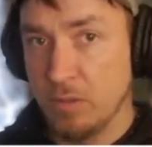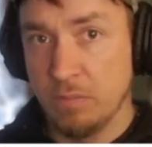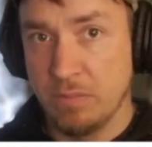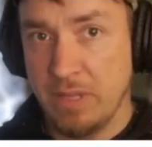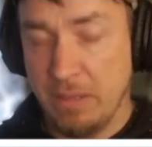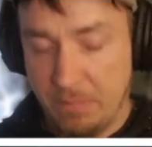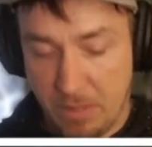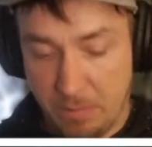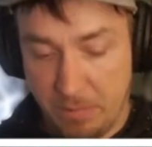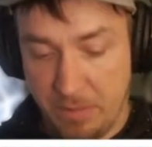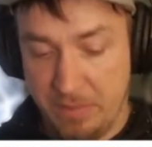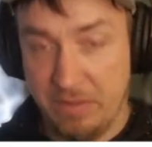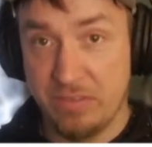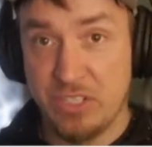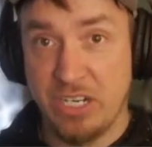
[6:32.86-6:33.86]
Oop, that might
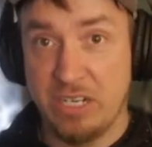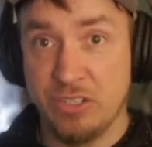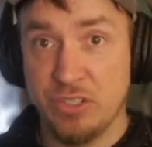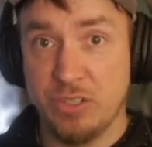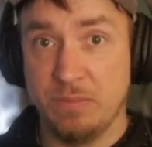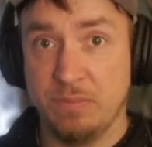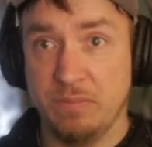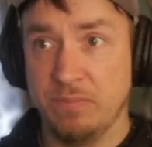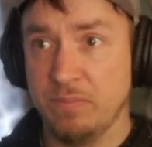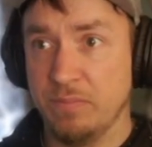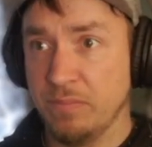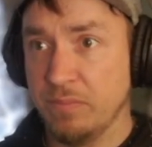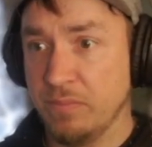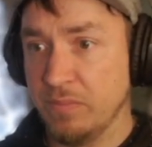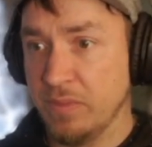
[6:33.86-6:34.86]
be a bit of a challenge.
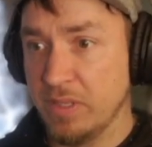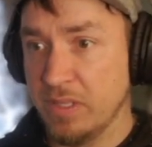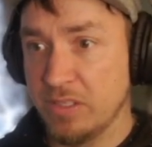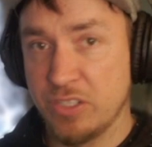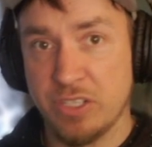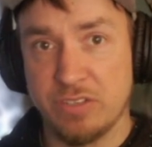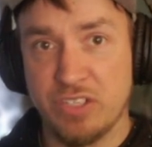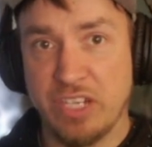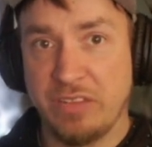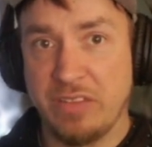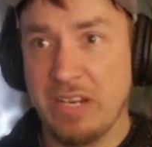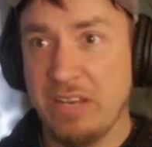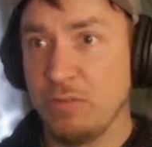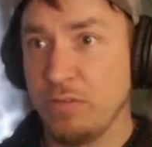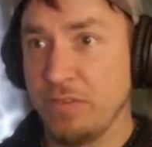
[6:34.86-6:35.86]
Should have
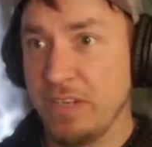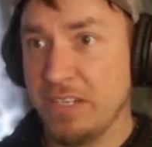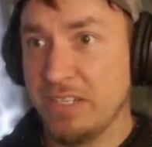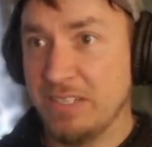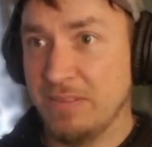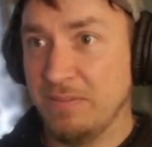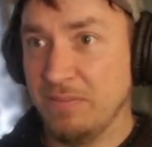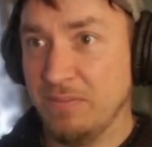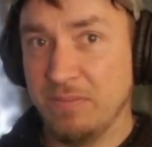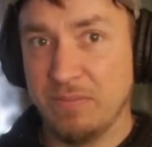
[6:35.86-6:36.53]
checked the level first.